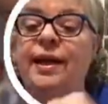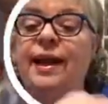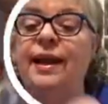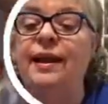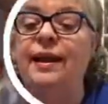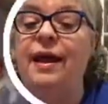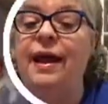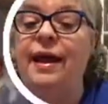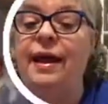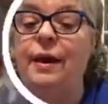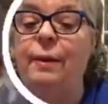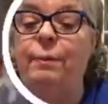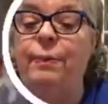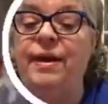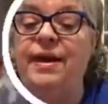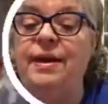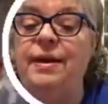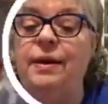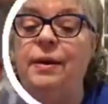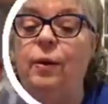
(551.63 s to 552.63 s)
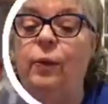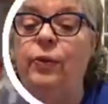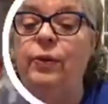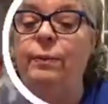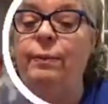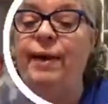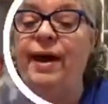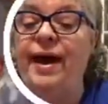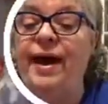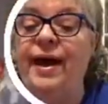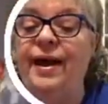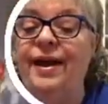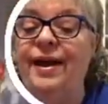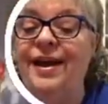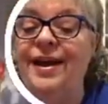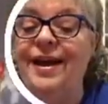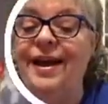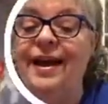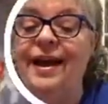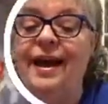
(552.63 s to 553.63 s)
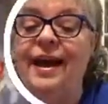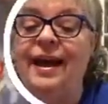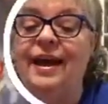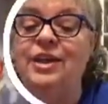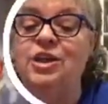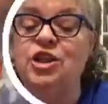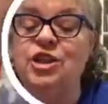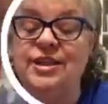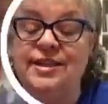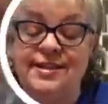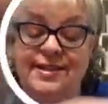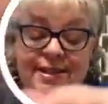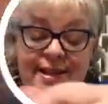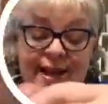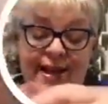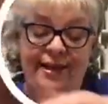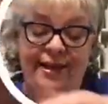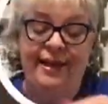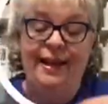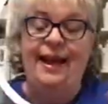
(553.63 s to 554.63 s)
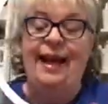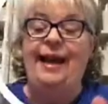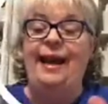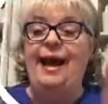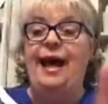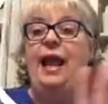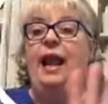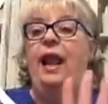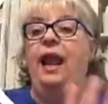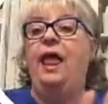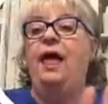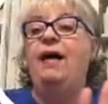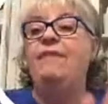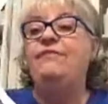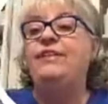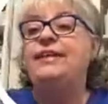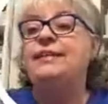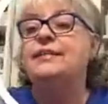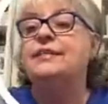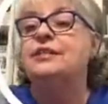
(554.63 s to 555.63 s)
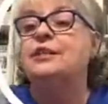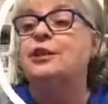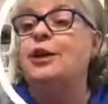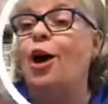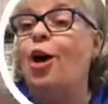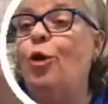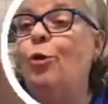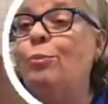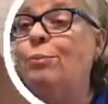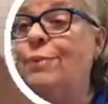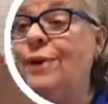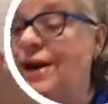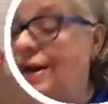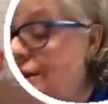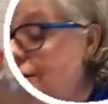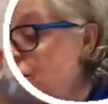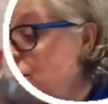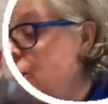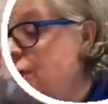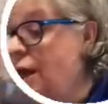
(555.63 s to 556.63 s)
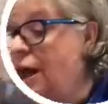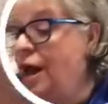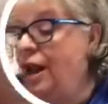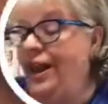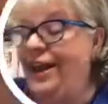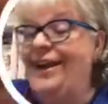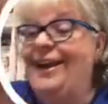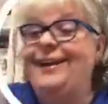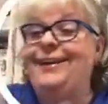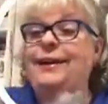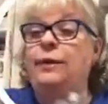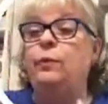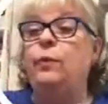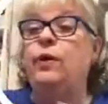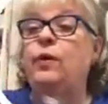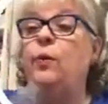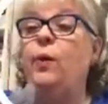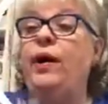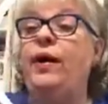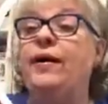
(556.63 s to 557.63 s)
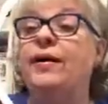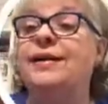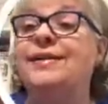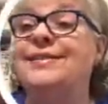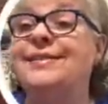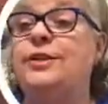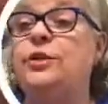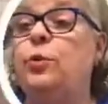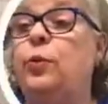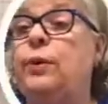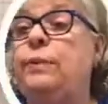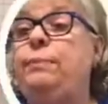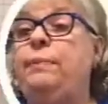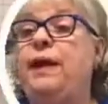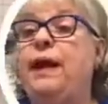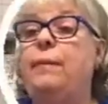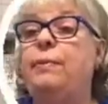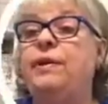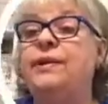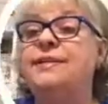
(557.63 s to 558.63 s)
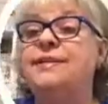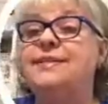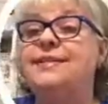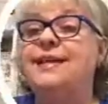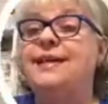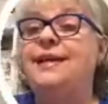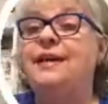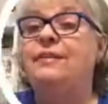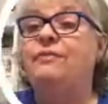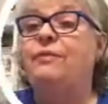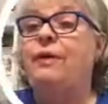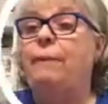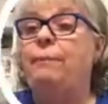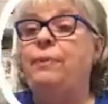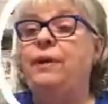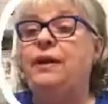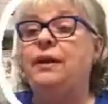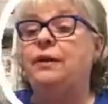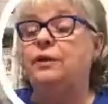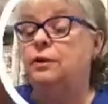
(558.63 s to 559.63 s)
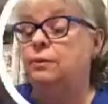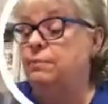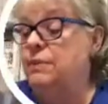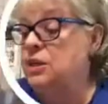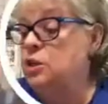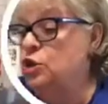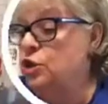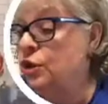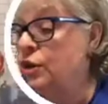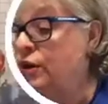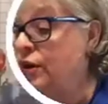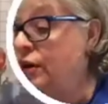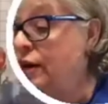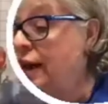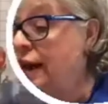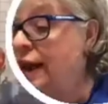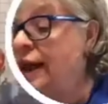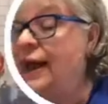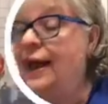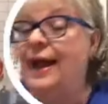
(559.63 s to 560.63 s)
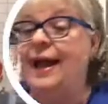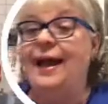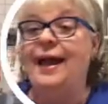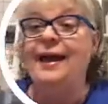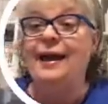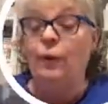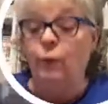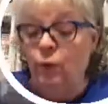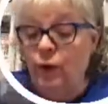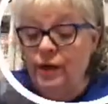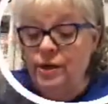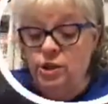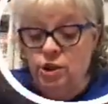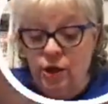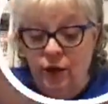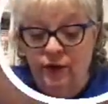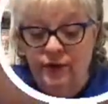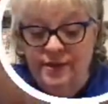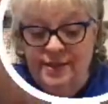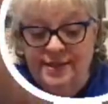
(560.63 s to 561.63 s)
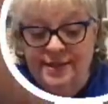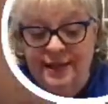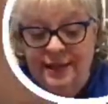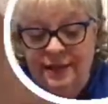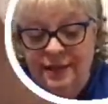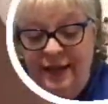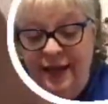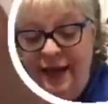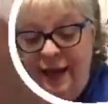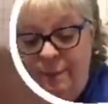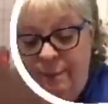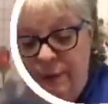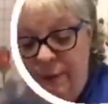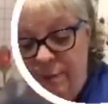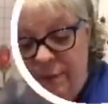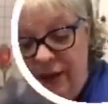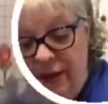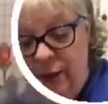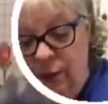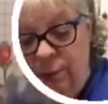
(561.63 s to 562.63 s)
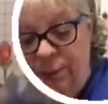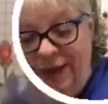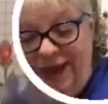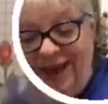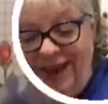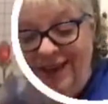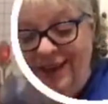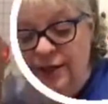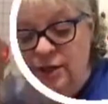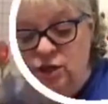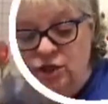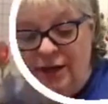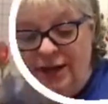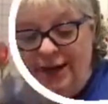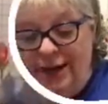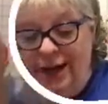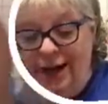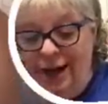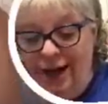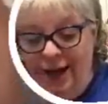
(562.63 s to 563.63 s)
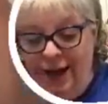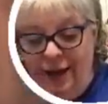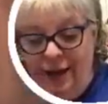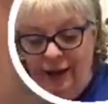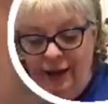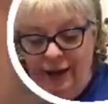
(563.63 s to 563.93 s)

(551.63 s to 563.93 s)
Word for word: And a pin on the back. And she signed it. And I love it so much, y'all. And I didn't want to wear it because you wouldn't be able to see it if I pin it to my shirt. And I wanted y'all to see the happy mail package I got.